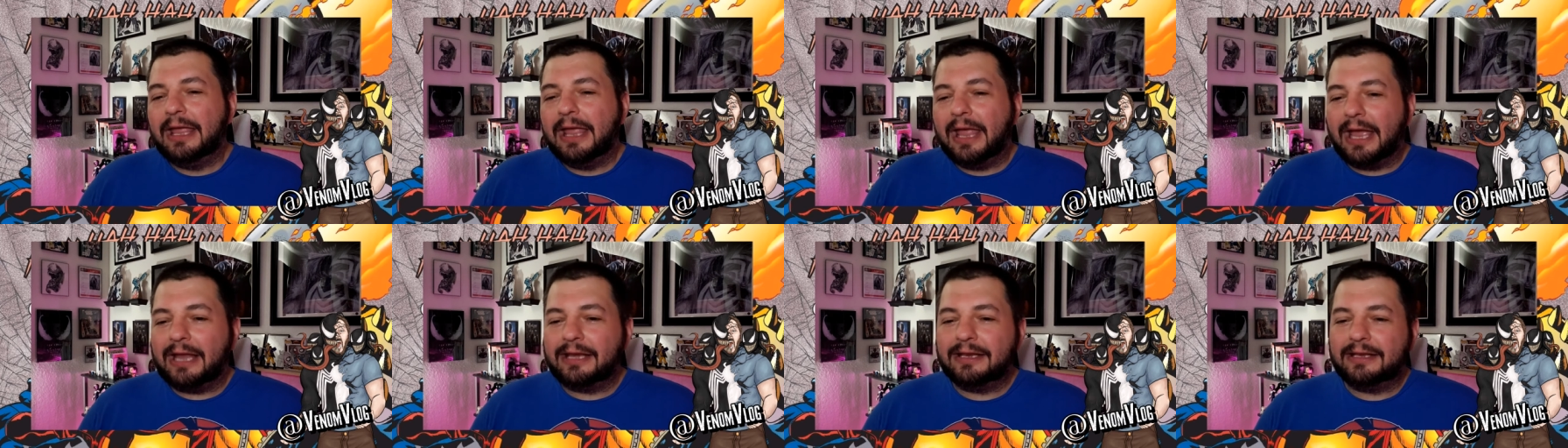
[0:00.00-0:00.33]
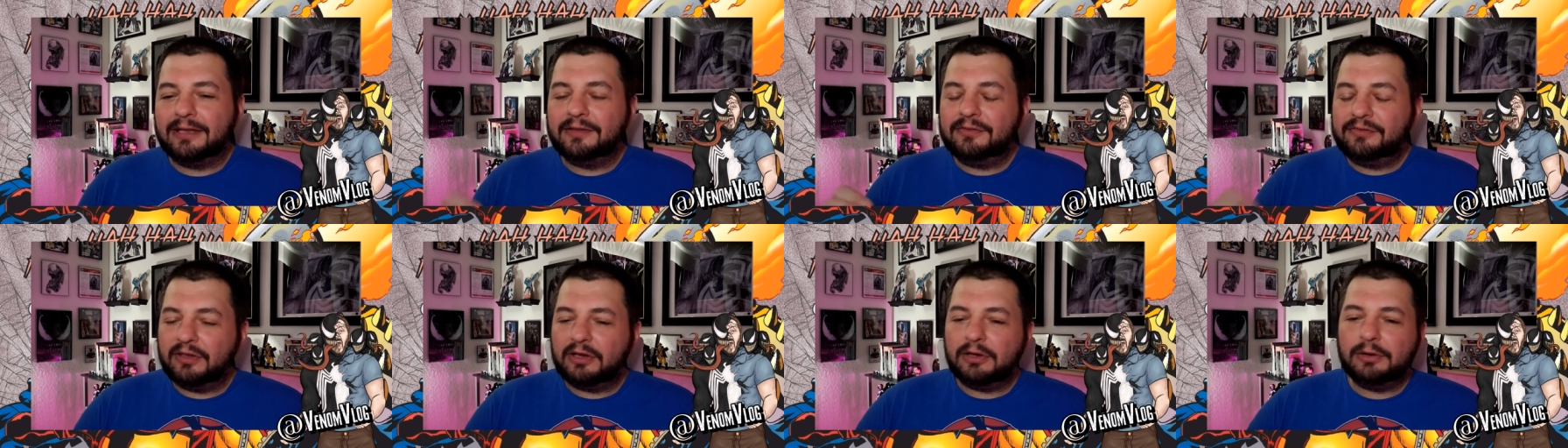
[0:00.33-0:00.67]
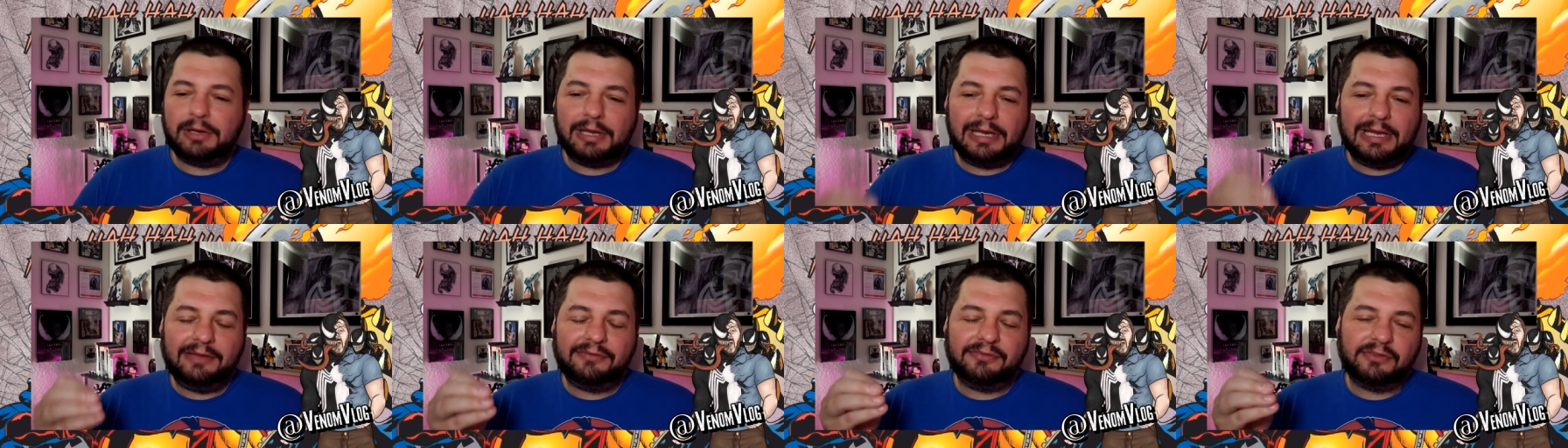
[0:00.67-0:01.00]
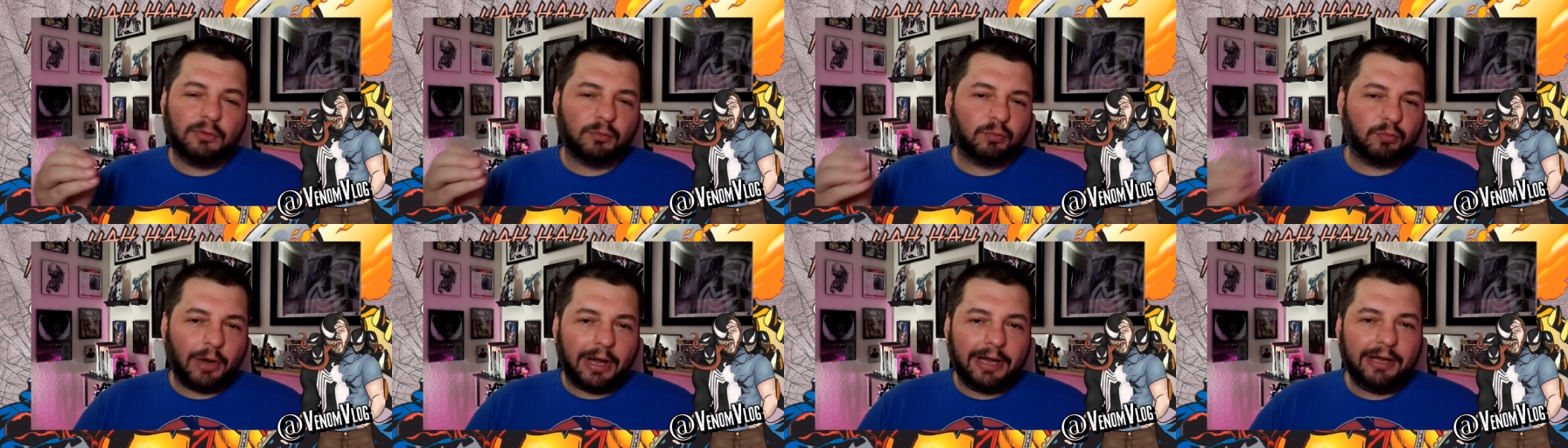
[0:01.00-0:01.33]
And considering he's the
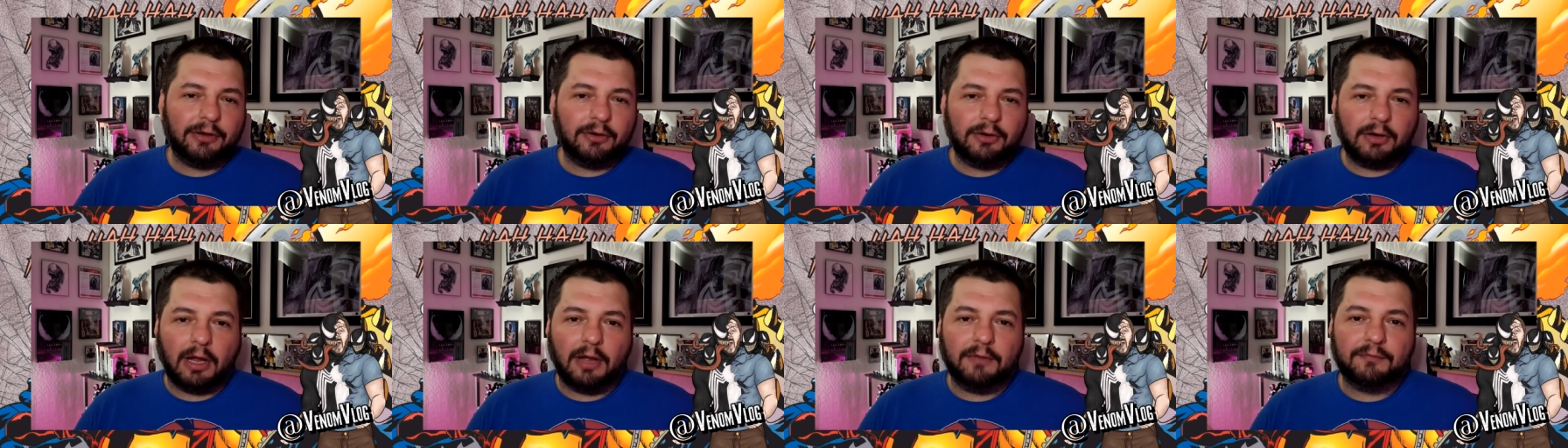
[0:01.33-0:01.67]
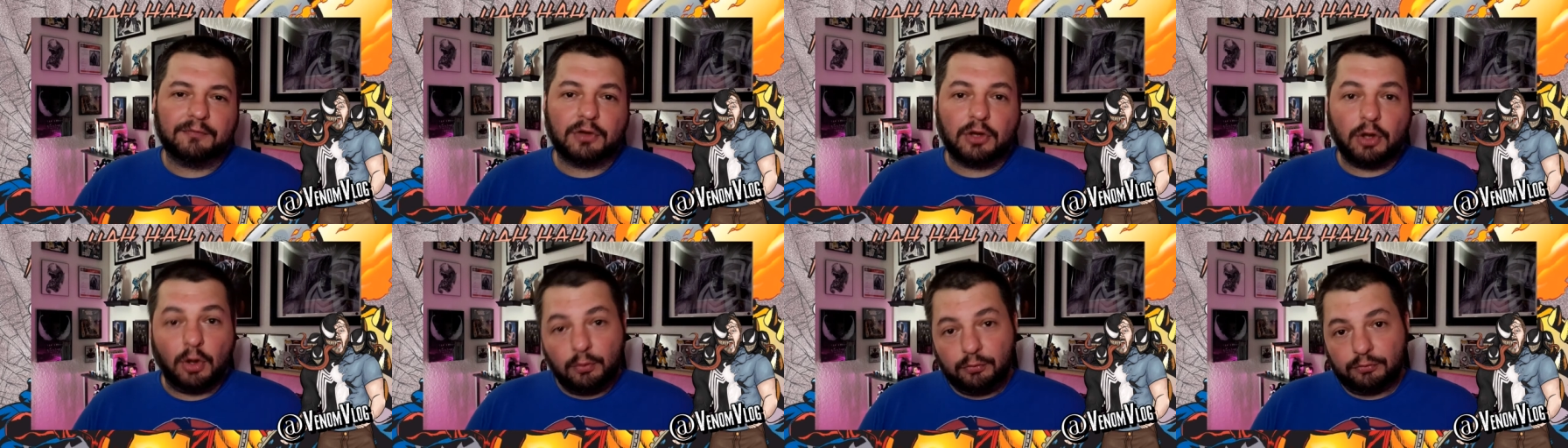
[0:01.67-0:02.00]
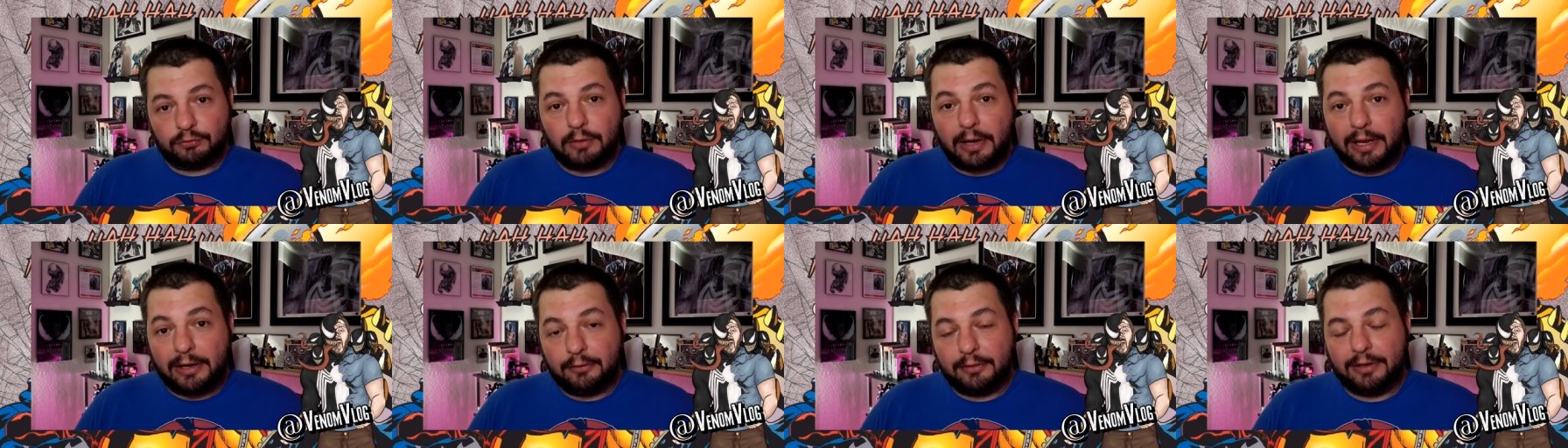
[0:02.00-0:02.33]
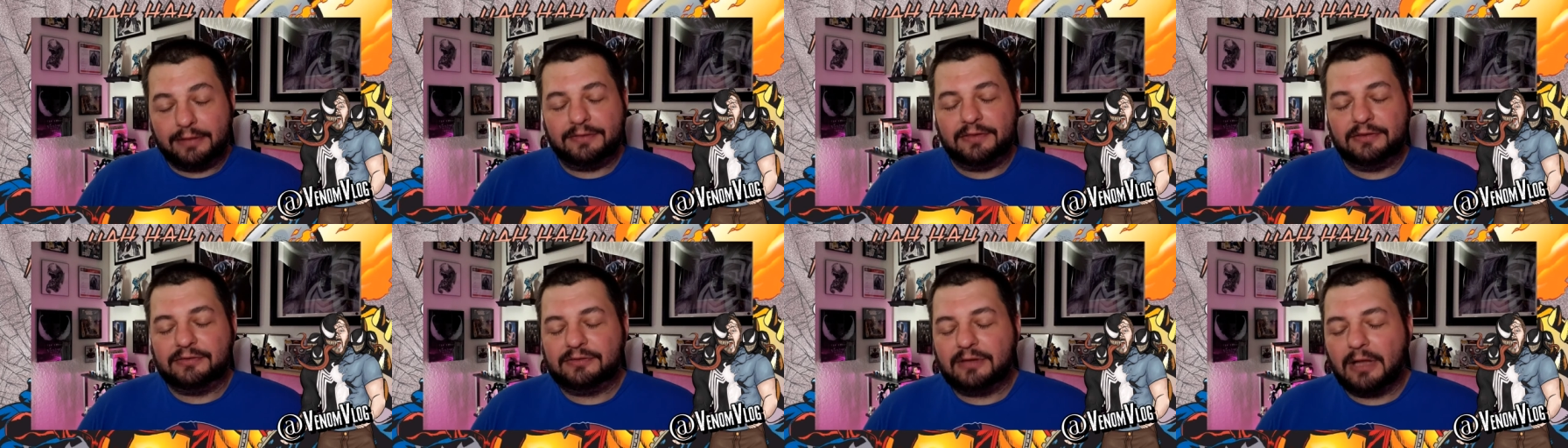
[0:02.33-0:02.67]
writer of Ghost Rider
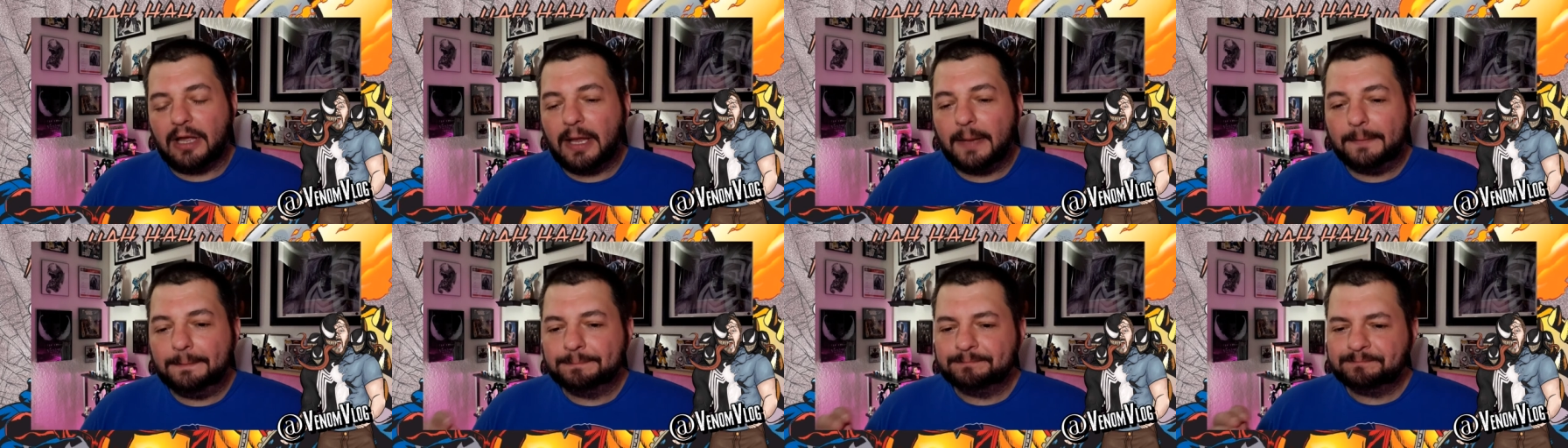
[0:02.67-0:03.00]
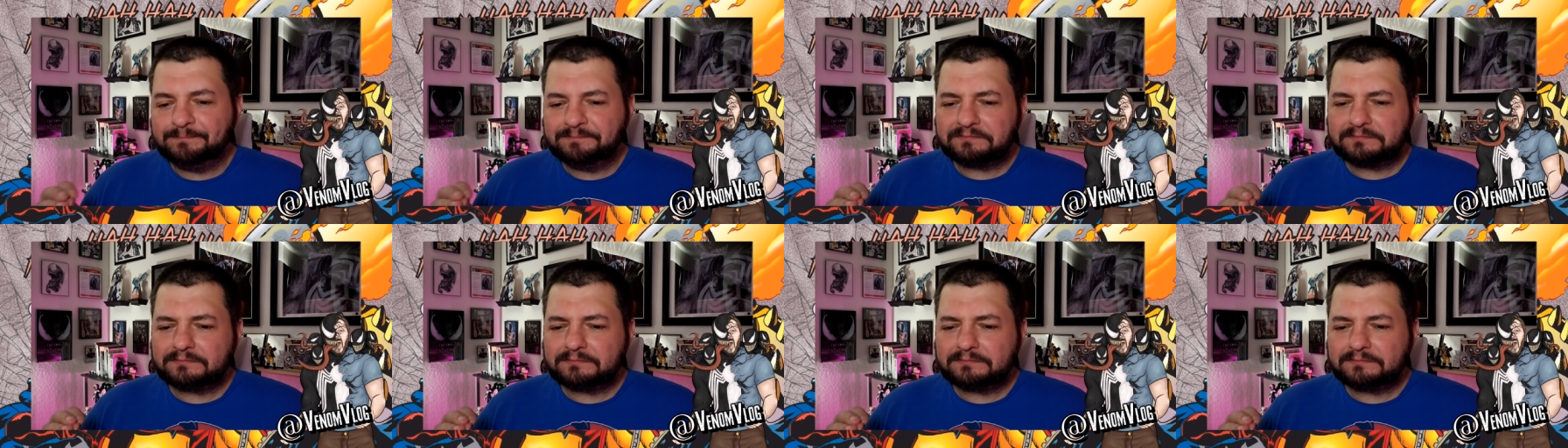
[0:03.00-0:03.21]
at this time,